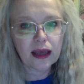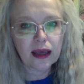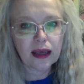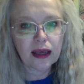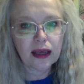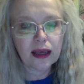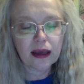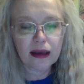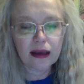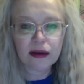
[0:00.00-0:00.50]

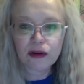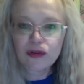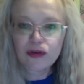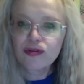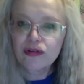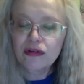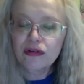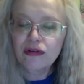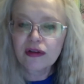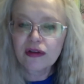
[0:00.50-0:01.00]
and you
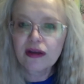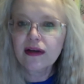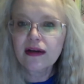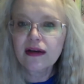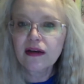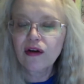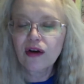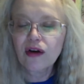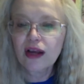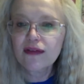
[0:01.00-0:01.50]
still think
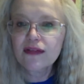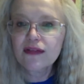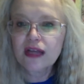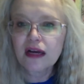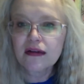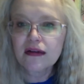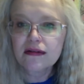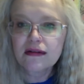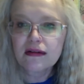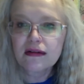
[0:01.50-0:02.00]
your life
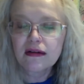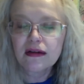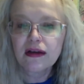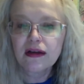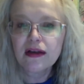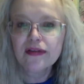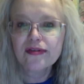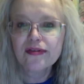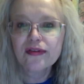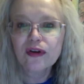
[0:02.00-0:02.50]
sucks.
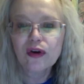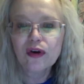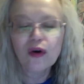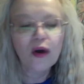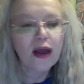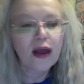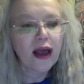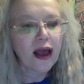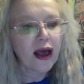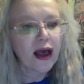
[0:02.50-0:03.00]
And so
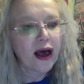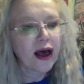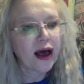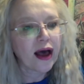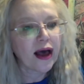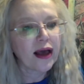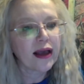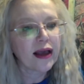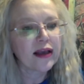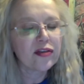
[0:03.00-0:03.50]

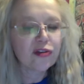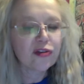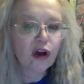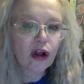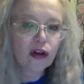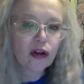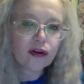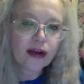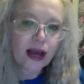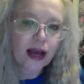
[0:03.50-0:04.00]
it's
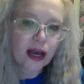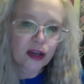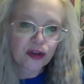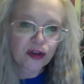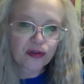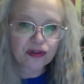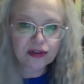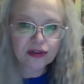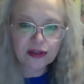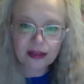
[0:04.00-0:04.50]
all on how you
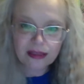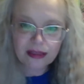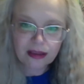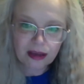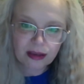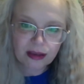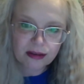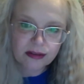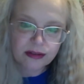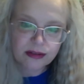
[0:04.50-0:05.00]
see
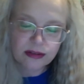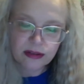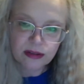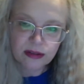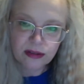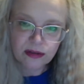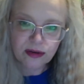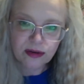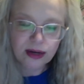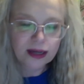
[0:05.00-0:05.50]
things,
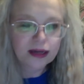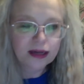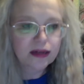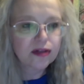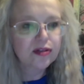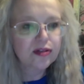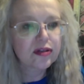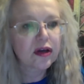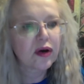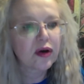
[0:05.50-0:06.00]
right?
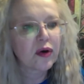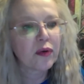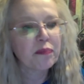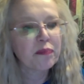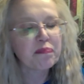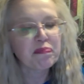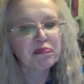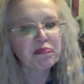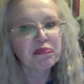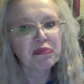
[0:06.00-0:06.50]
So
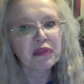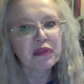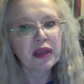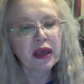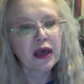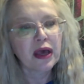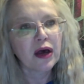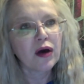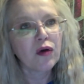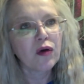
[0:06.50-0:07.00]

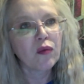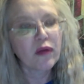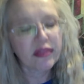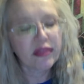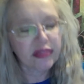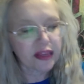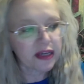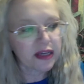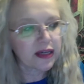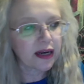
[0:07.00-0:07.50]
one
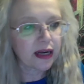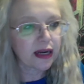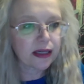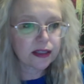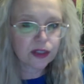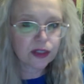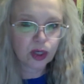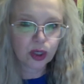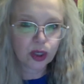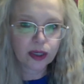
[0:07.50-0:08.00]
thing that I
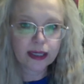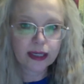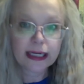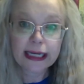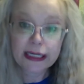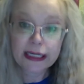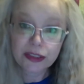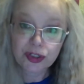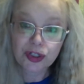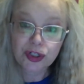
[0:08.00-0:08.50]
started
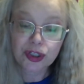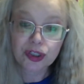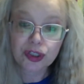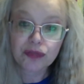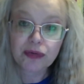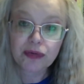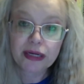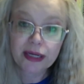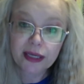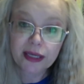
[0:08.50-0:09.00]
last year
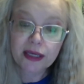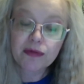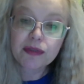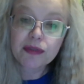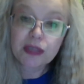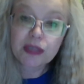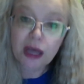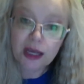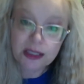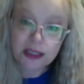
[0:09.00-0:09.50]
when Nikki was
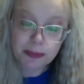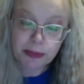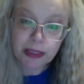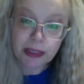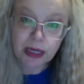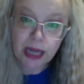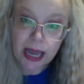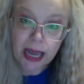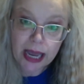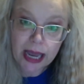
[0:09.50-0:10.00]

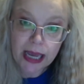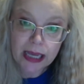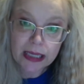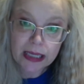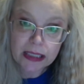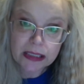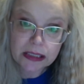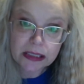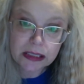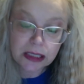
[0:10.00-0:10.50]

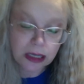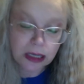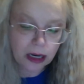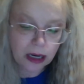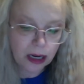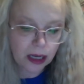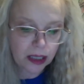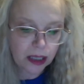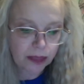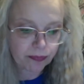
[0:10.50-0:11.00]
hospitalized
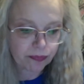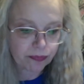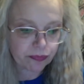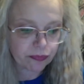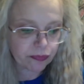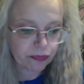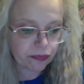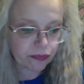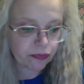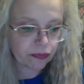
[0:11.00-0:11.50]

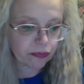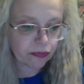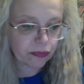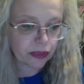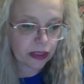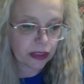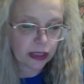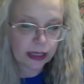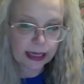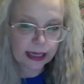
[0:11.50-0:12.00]

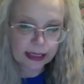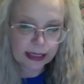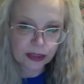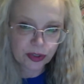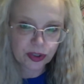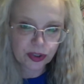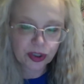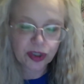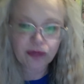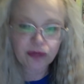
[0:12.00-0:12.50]

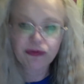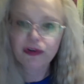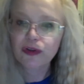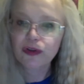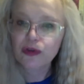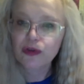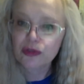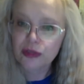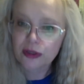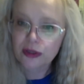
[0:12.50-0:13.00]
last year, for
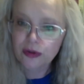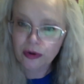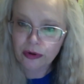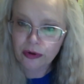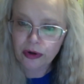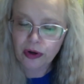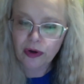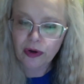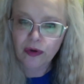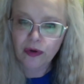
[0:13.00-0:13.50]
those that don't
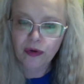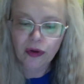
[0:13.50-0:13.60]
know,